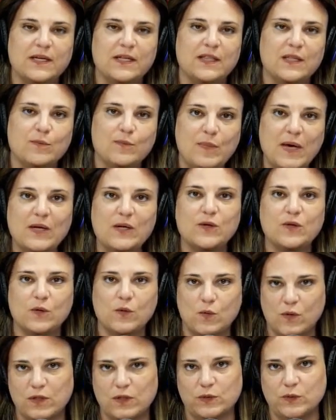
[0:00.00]
the better the
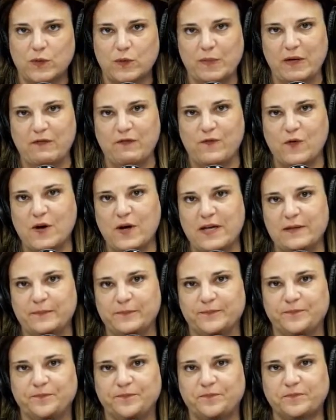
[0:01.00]
world will be for it.
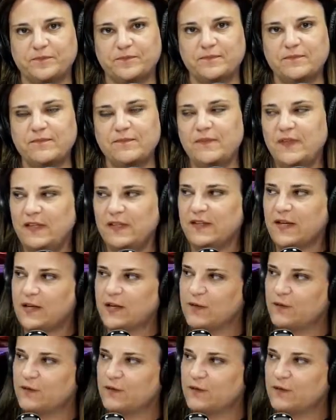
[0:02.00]
Thank you